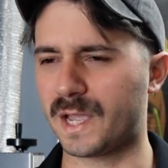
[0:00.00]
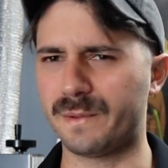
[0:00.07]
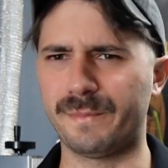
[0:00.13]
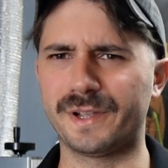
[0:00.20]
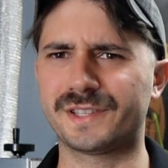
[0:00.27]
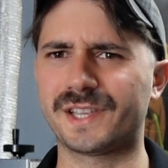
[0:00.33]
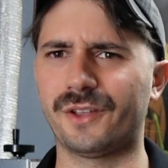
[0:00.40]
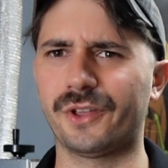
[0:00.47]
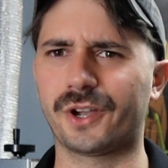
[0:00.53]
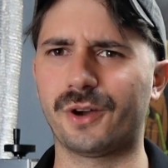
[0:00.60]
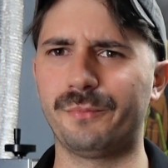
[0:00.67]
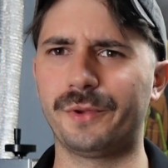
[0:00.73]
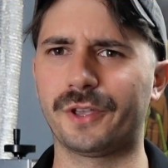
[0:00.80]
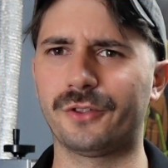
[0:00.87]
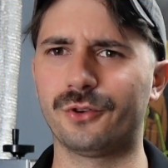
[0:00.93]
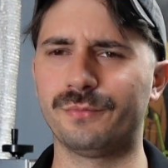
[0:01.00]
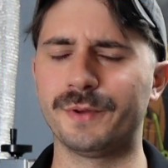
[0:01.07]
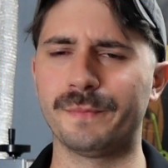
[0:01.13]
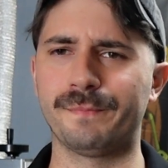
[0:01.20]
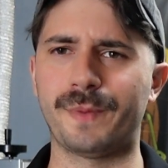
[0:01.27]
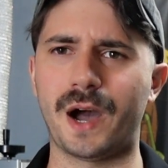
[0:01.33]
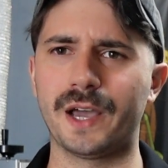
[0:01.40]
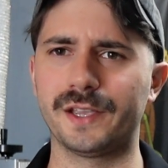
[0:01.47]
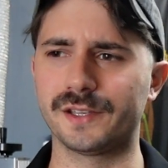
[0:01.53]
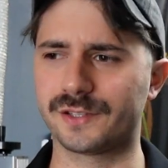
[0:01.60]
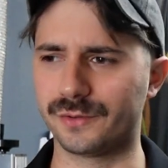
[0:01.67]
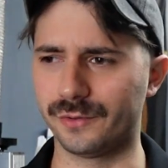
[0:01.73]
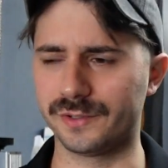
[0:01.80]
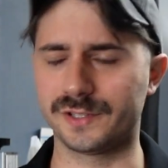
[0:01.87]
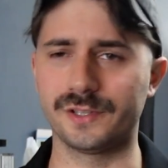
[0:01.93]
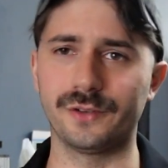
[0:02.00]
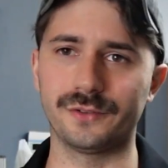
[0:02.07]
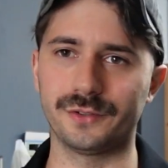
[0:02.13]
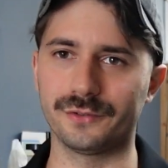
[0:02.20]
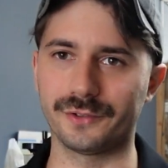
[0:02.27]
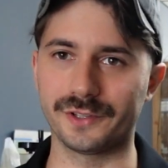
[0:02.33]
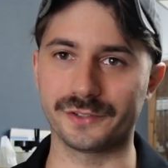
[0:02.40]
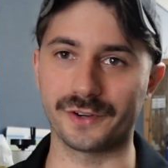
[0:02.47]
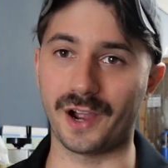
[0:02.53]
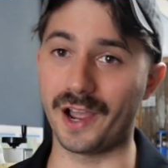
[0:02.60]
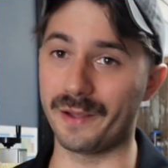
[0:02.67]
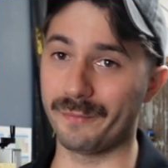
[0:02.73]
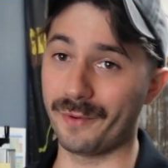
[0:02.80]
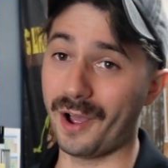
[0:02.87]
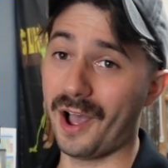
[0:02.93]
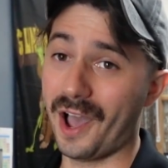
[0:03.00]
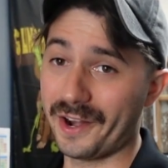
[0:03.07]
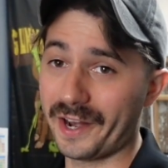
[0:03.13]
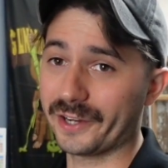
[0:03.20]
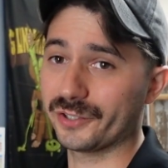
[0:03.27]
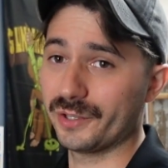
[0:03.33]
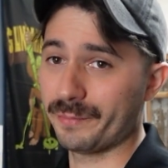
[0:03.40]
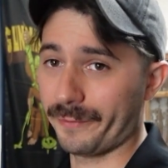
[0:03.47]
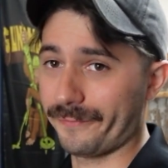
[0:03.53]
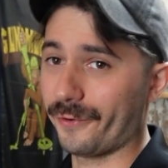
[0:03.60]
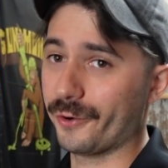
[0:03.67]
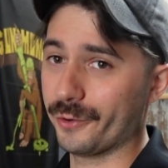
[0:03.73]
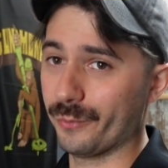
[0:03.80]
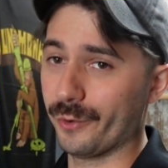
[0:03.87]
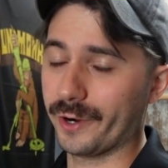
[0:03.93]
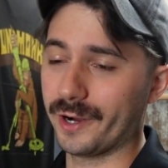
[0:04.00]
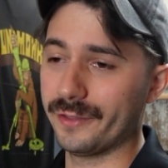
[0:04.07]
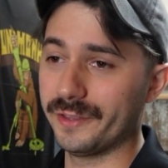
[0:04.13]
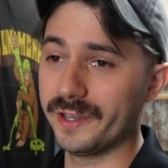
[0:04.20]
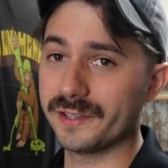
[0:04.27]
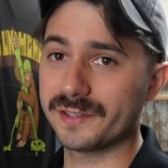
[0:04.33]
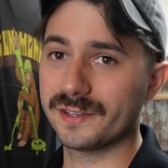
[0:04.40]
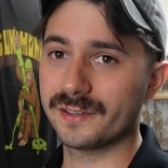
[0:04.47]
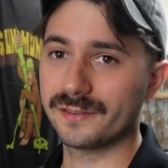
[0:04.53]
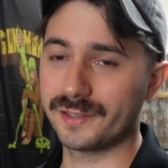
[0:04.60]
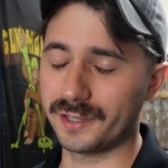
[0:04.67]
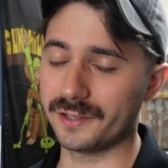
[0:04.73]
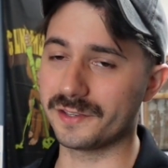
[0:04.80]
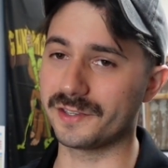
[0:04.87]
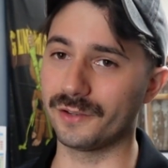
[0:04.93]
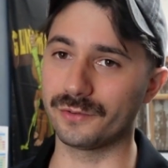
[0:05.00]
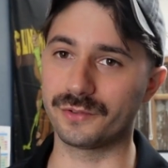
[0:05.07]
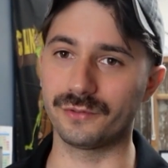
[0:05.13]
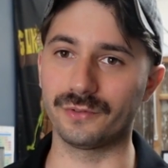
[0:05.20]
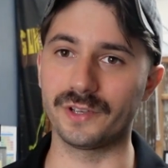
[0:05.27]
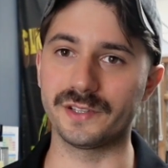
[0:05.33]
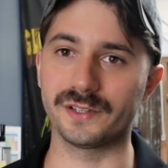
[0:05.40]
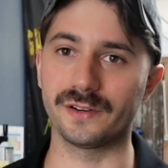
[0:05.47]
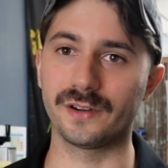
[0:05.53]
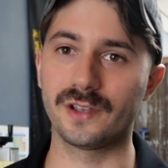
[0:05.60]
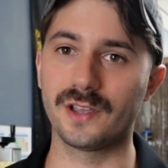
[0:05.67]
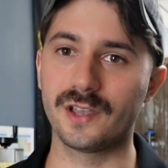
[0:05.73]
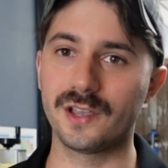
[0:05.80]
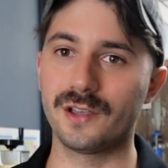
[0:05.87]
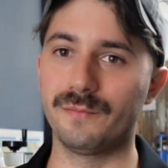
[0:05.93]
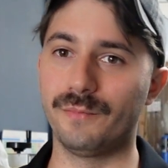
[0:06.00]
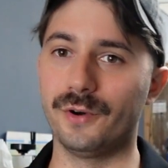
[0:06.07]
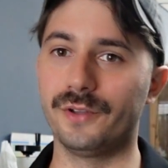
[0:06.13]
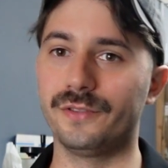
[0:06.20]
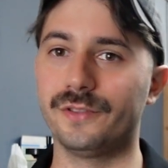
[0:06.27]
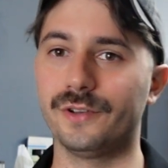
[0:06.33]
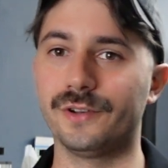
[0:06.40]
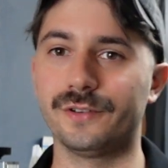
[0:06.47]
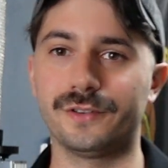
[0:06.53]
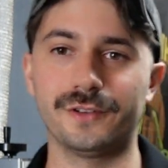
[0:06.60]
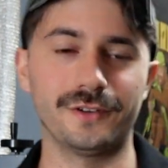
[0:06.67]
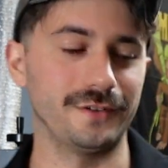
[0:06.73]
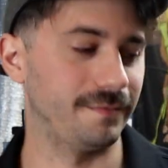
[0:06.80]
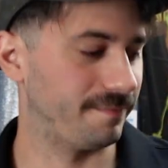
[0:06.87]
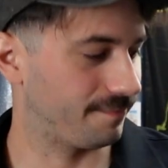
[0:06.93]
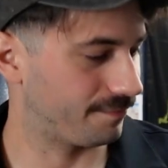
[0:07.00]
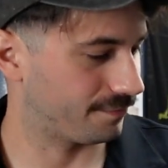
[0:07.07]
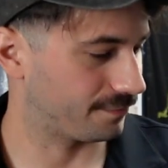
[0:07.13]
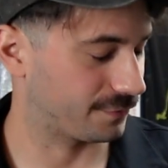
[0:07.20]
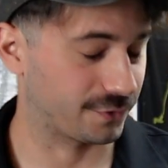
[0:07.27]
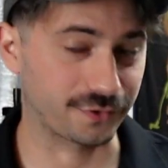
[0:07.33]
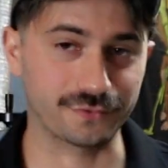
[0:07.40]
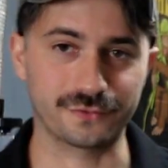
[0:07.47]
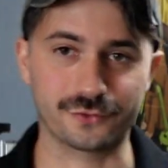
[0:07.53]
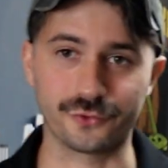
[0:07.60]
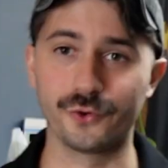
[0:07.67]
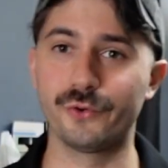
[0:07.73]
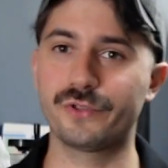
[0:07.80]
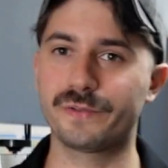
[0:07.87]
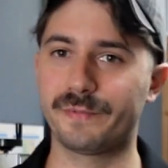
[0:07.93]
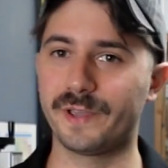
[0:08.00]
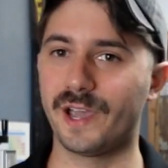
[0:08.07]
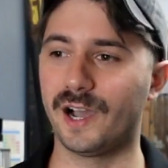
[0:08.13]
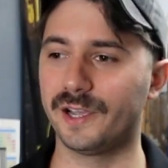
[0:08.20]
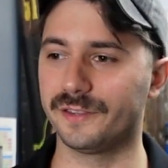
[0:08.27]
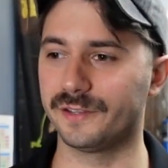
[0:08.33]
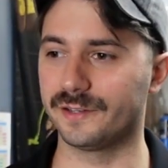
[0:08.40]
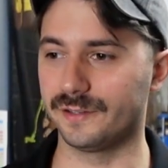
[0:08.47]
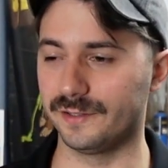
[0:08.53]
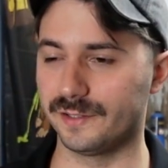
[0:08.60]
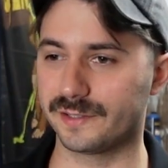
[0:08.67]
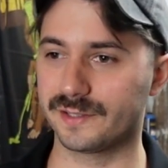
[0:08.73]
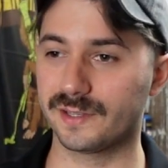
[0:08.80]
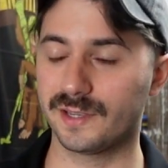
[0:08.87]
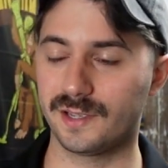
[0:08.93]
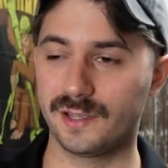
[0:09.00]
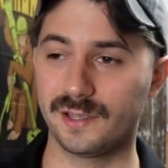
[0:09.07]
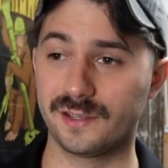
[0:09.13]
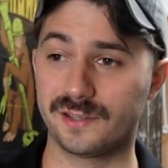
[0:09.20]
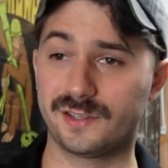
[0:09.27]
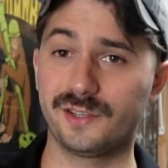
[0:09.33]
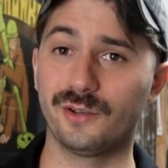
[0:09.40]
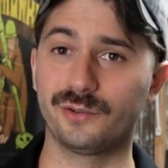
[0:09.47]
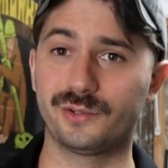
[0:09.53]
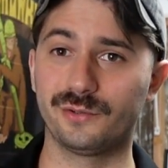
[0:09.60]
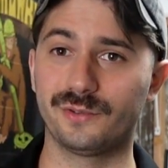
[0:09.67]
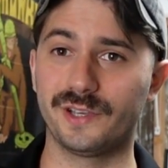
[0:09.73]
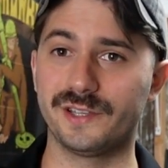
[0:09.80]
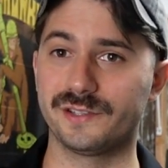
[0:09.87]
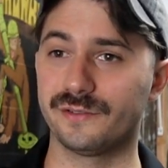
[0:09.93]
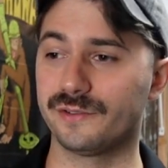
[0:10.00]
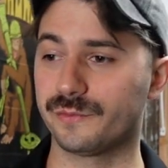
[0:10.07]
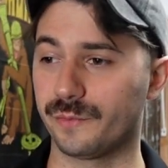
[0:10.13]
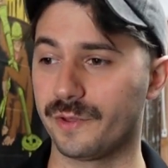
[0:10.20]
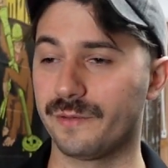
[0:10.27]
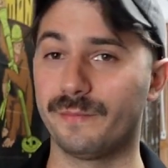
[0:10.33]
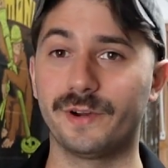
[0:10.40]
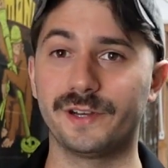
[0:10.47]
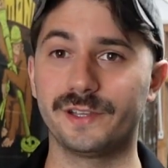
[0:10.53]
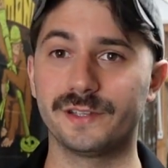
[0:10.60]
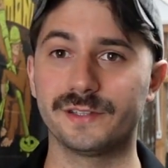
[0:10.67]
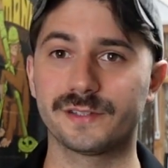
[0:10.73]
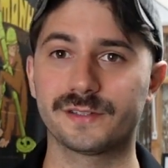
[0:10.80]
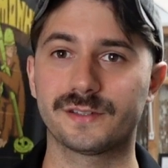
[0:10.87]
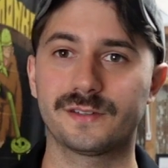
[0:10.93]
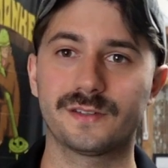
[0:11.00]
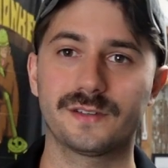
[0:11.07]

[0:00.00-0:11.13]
might sound like I'm being a little bit biased towards CO2 laser. I'd actually prefer to work on this than the CO2 laser, but the truth behind it is CO2 laser is where the money is.